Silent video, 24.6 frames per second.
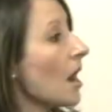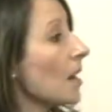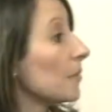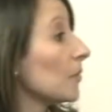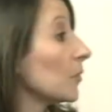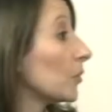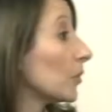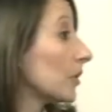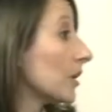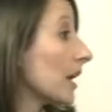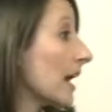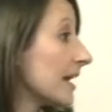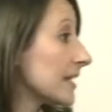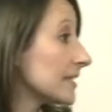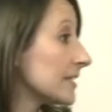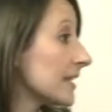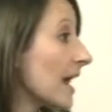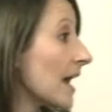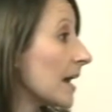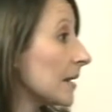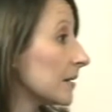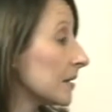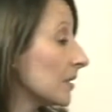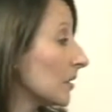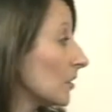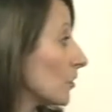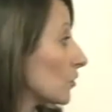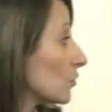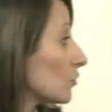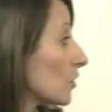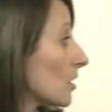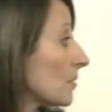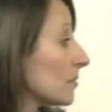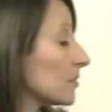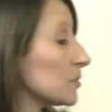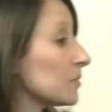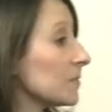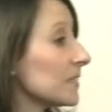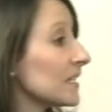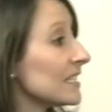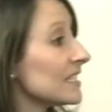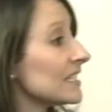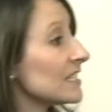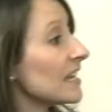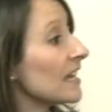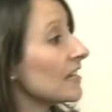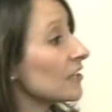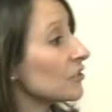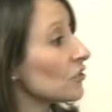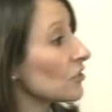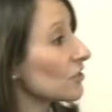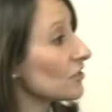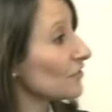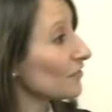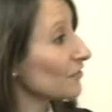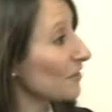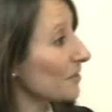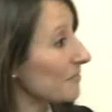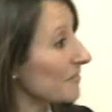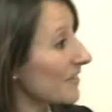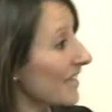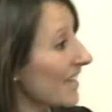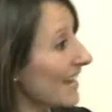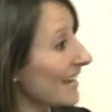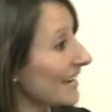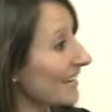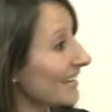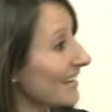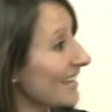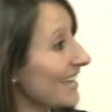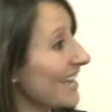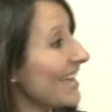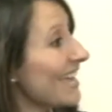or has had, you know, troubles. But it's not just from that.